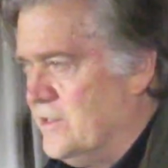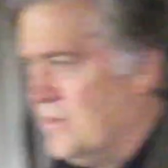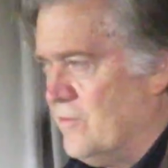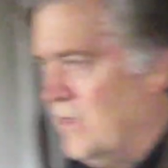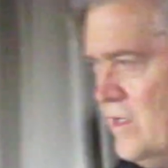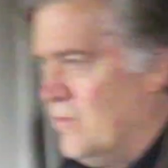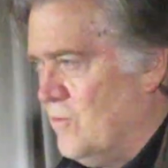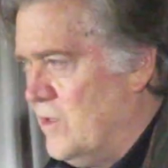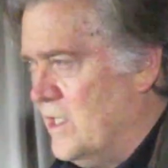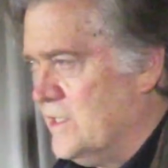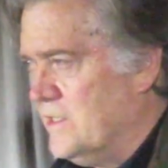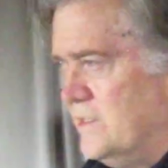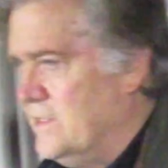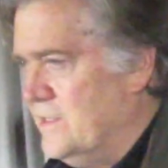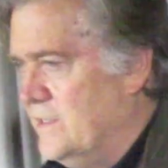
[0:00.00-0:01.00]
surround
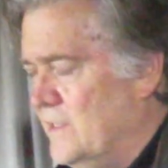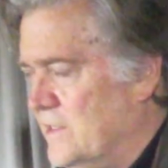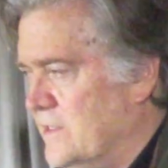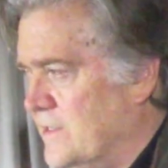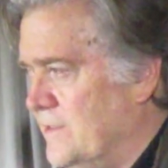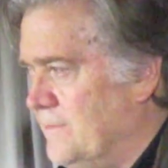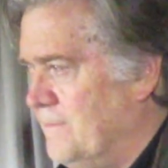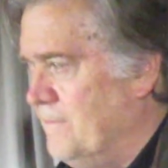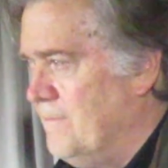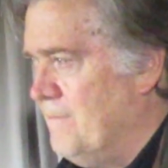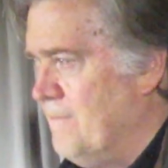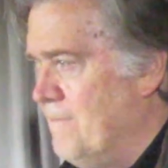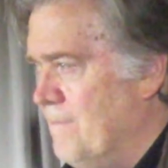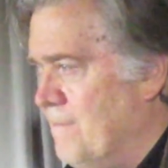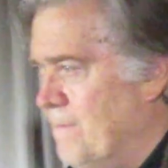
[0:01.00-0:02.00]
Washington, D.C.
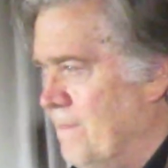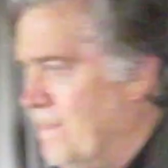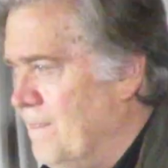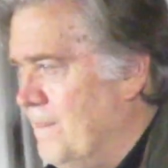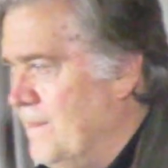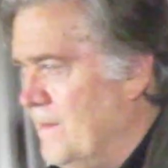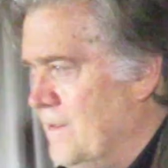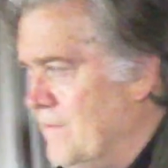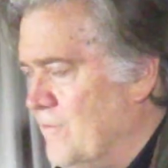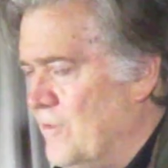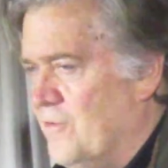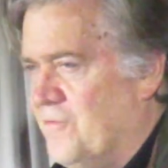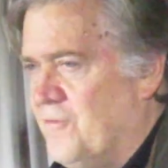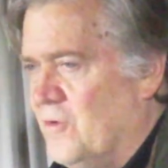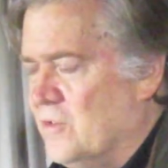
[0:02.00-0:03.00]
For
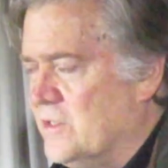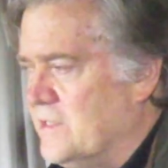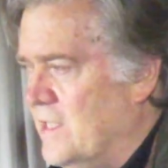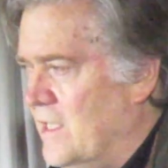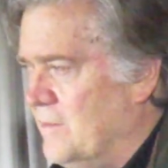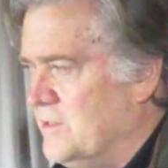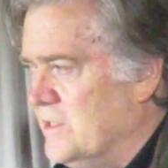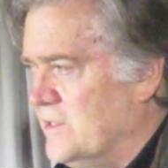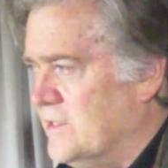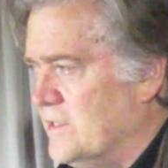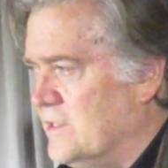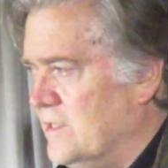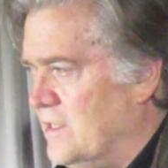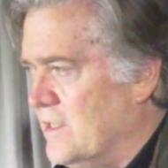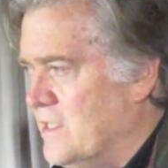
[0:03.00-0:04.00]
the first time since the
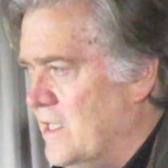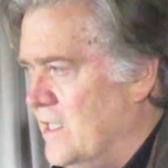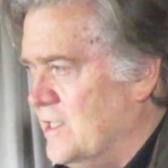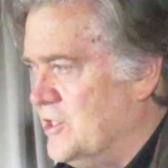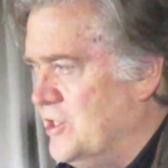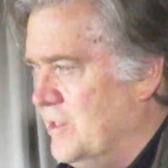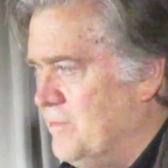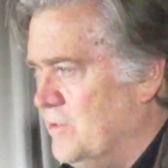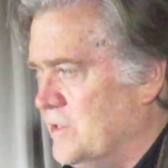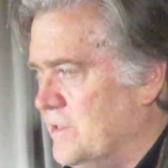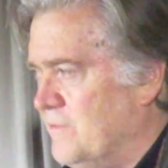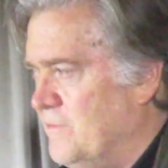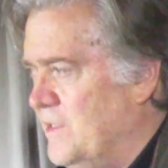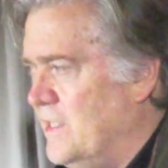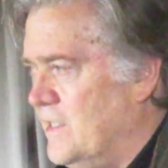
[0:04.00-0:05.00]
silicon chip was
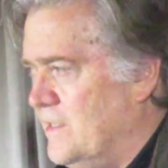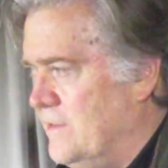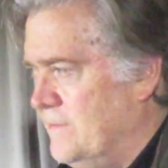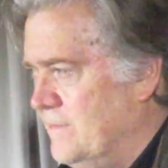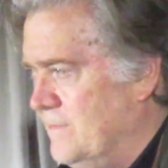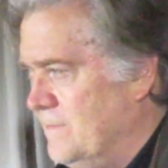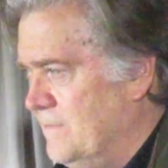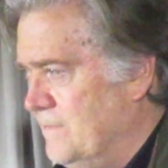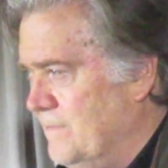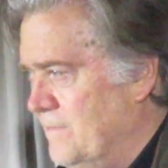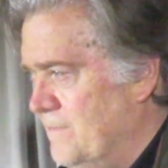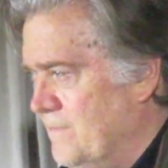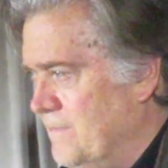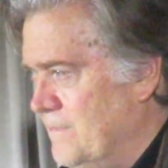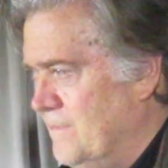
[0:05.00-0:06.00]
invented,
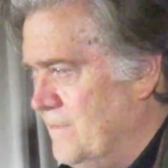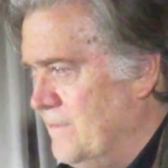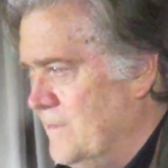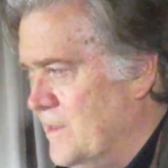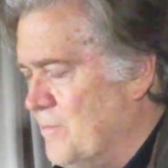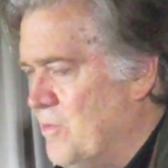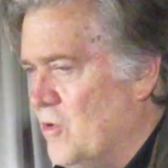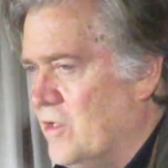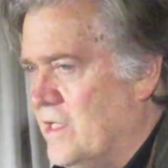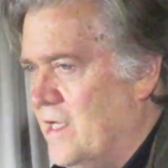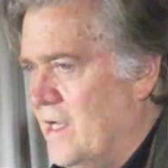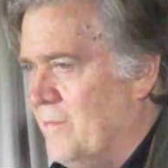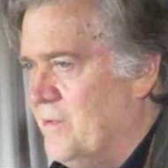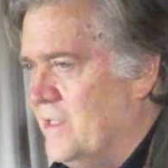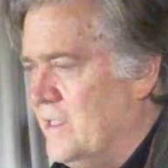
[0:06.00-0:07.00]
the per
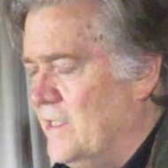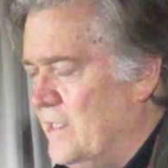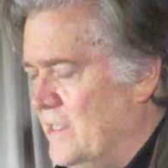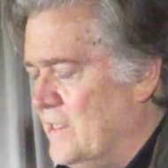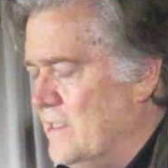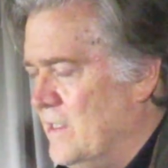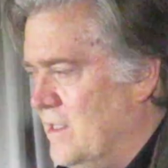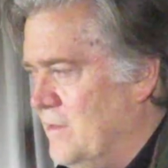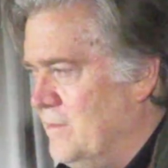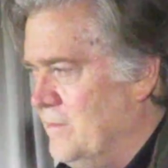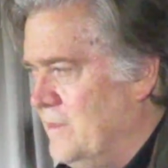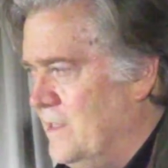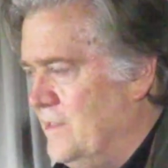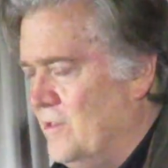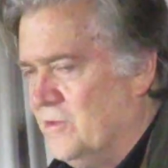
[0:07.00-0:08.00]
capita
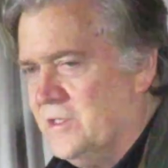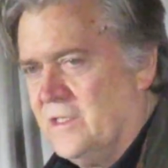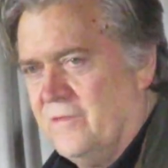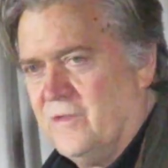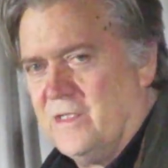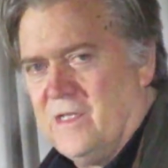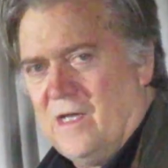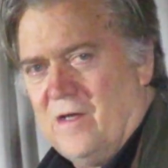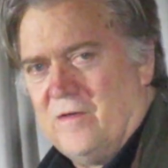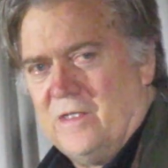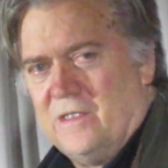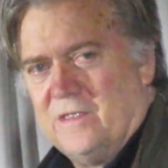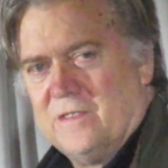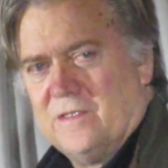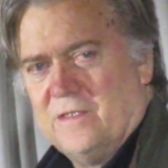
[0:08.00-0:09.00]
income in those 7
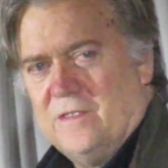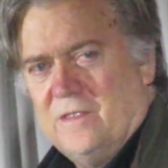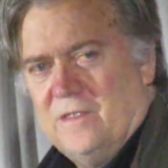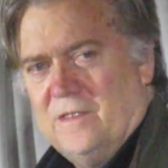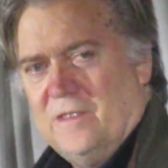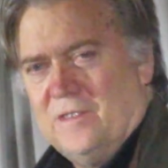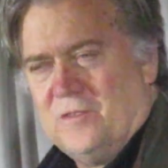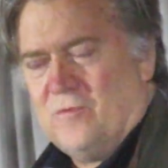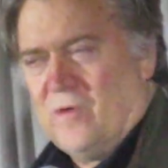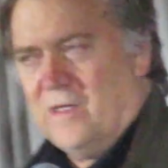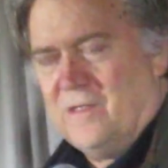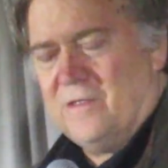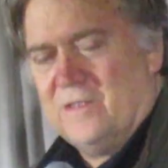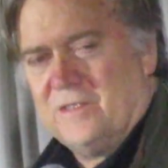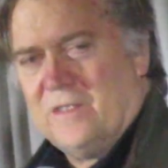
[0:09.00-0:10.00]
counties is
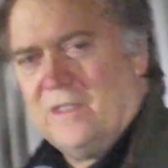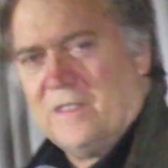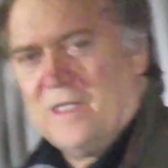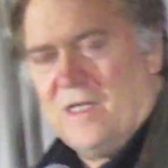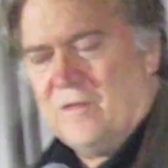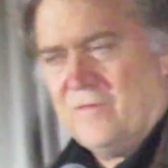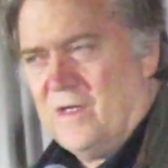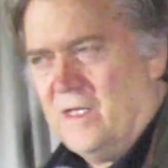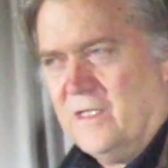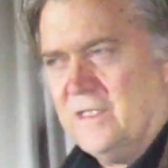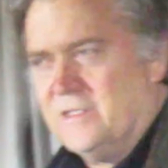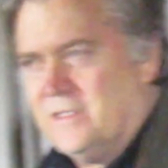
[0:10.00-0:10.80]
greater than Silicon Valley.